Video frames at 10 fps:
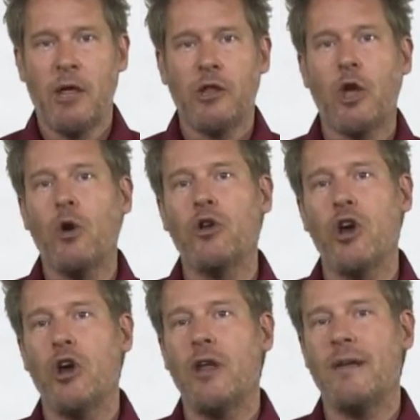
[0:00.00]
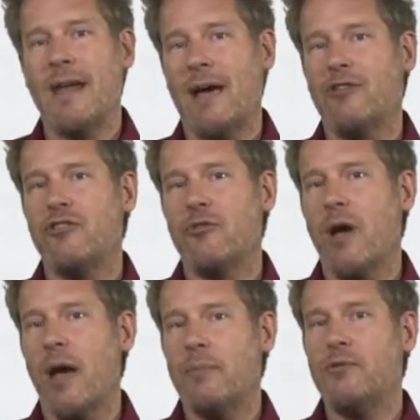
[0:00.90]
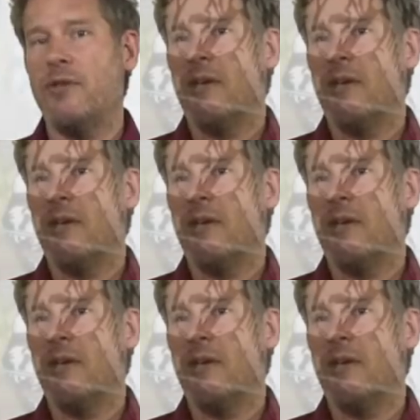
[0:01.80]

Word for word: The goatherd now describes